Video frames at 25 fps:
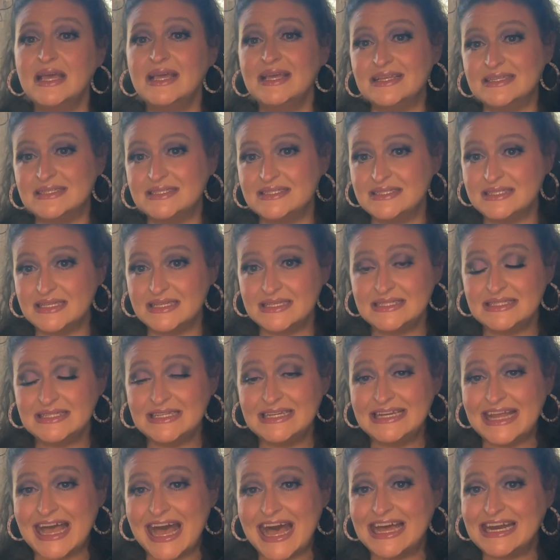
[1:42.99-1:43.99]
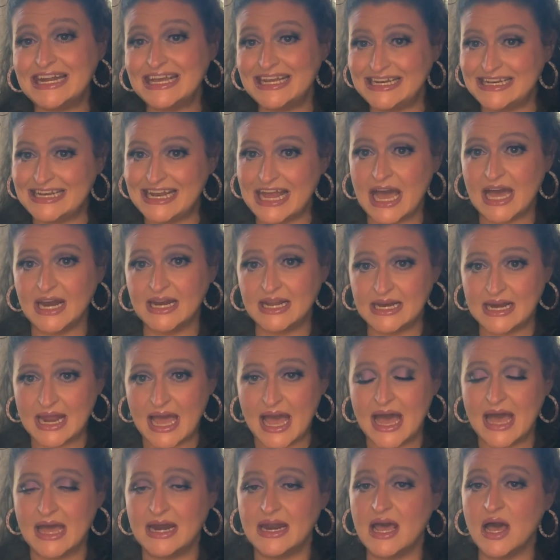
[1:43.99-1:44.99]
is
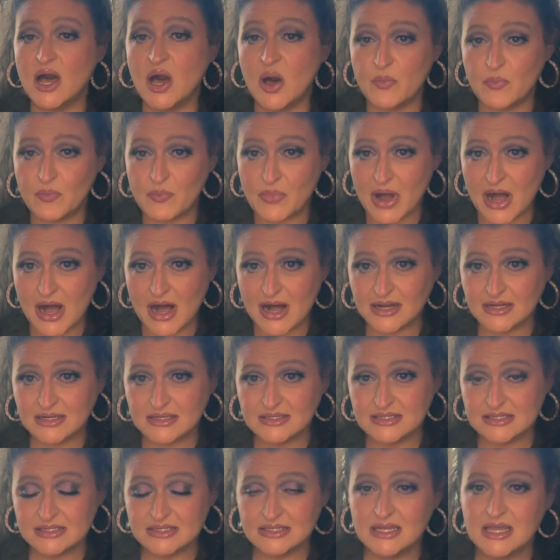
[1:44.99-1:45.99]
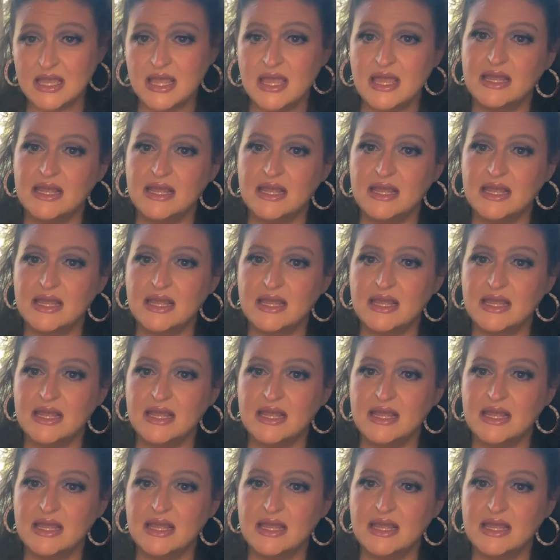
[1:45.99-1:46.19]
$69.99 a box.